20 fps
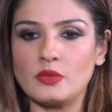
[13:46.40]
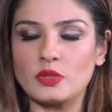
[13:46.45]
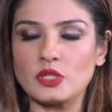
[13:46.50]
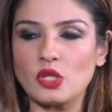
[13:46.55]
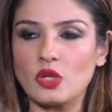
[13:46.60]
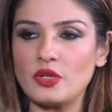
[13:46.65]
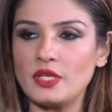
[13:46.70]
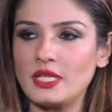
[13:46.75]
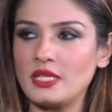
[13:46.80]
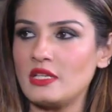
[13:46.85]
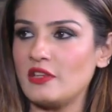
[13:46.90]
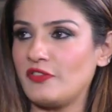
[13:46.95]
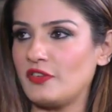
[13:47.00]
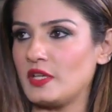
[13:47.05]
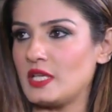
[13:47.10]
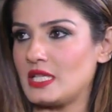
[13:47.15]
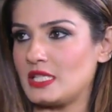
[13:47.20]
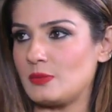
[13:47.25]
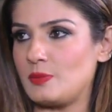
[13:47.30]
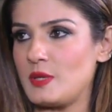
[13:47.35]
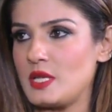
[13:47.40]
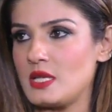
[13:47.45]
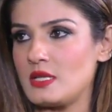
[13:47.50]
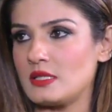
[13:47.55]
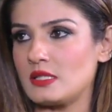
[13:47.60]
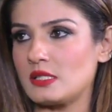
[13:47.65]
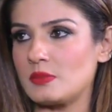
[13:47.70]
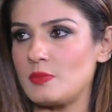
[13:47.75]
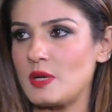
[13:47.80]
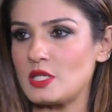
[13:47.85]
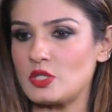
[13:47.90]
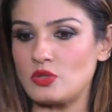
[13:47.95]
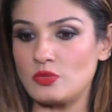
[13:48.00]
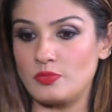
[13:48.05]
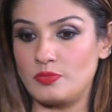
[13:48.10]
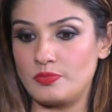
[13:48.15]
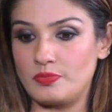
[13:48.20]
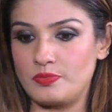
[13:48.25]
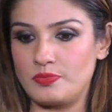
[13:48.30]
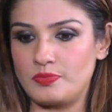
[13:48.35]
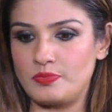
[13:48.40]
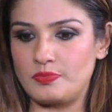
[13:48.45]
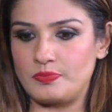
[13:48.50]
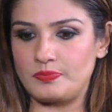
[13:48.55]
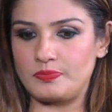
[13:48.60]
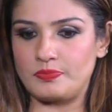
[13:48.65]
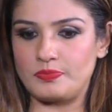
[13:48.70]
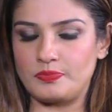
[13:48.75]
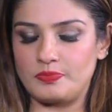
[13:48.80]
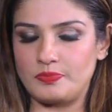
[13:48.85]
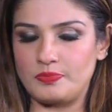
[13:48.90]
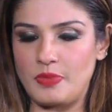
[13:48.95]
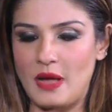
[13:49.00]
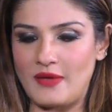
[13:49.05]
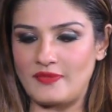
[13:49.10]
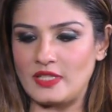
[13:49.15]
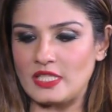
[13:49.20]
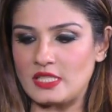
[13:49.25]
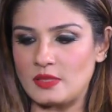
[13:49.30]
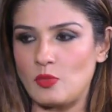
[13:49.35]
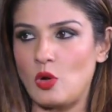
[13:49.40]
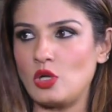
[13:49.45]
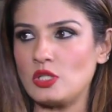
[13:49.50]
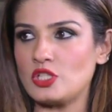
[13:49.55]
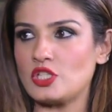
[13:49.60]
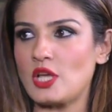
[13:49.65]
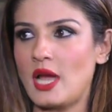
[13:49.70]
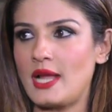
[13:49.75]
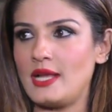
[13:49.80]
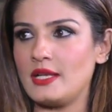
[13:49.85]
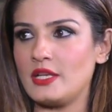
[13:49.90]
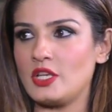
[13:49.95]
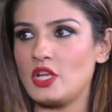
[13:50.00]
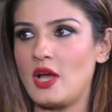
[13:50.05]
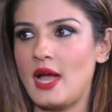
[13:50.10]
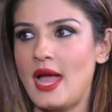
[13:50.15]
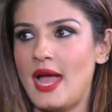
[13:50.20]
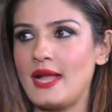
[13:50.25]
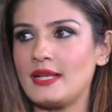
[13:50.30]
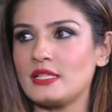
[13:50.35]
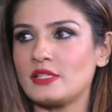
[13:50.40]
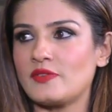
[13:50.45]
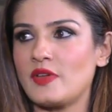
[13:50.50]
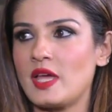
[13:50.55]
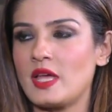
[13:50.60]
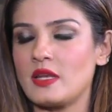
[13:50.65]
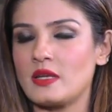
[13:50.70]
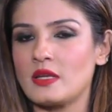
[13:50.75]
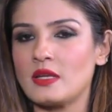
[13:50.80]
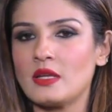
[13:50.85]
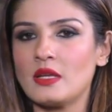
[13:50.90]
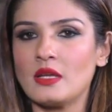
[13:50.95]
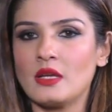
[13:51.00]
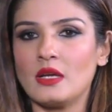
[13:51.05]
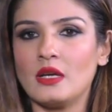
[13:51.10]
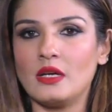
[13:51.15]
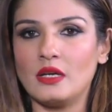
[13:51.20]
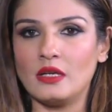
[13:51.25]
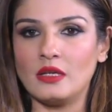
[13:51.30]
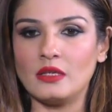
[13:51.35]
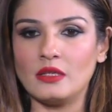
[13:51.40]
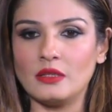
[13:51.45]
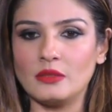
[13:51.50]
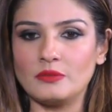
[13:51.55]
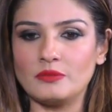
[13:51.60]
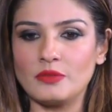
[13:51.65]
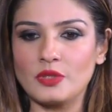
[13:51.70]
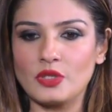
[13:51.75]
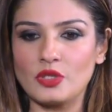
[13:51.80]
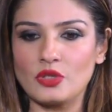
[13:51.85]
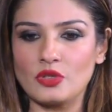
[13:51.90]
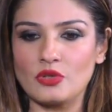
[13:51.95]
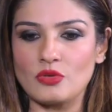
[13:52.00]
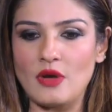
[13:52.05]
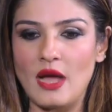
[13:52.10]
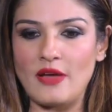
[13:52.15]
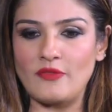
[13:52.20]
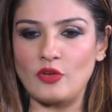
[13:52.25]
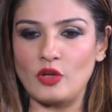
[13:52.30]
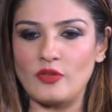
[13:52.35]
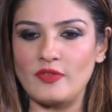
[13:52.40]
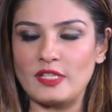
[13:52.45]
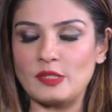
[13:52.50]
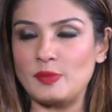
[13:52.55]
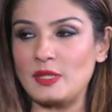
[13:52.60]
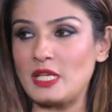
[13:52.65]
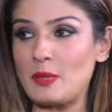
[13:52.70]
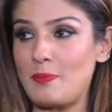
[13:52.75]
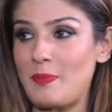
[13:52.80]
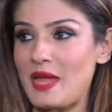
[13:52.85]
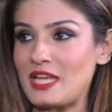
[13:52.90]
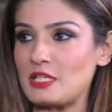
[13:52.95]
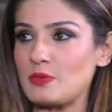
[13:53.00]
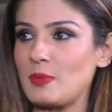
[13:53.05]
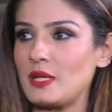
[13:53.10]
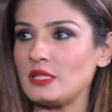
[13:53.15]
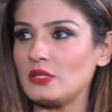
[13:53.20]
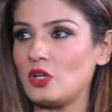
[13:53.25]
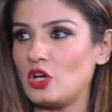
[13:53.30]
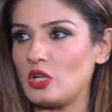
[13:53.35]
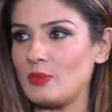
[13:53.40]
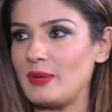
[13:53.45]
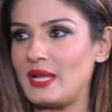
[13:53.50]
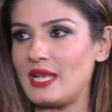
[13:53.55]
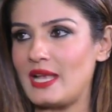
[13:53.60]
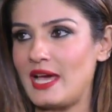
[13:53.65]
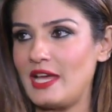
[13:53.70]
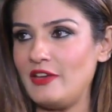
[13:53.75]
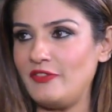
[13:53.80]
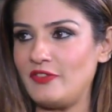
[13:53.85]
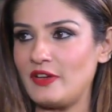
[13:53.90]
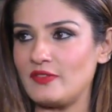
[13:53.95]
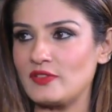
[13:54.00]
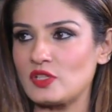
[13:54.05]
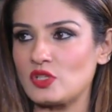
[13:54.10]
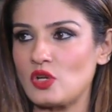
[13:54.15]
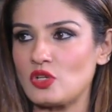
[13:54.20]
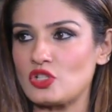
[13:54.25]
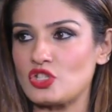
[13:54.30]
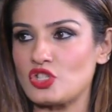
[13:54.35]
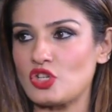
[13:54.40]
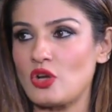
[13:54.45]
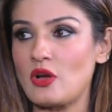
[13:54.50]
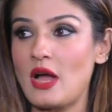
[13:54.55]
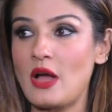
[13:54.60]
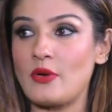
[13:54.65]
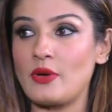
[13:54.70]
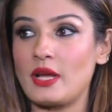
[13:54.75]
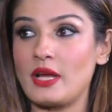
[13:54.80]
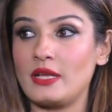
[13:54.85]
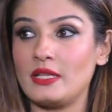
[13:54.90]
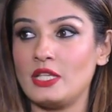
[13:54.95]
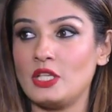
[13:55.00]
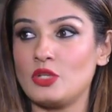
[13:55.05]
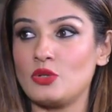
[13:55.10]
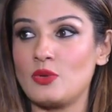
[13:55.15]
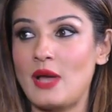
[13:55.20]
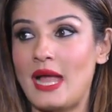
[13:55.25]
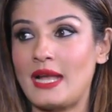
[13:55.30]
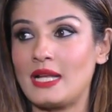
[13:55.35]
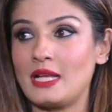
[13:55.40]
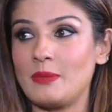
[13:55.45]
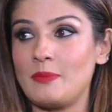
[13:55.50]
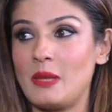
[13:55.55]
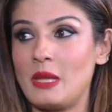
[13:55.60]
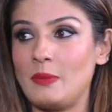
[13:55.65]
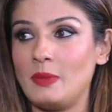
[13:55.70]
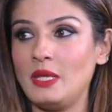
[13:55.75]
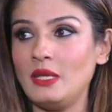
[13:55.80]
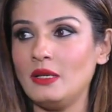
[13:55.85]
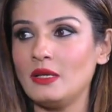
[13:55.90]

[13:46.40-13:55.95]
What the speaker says: was already a different experience. But to have that small child in your hands where, you know, I've always been a pet mother all my life. I was not sure how I needed to handle a baby.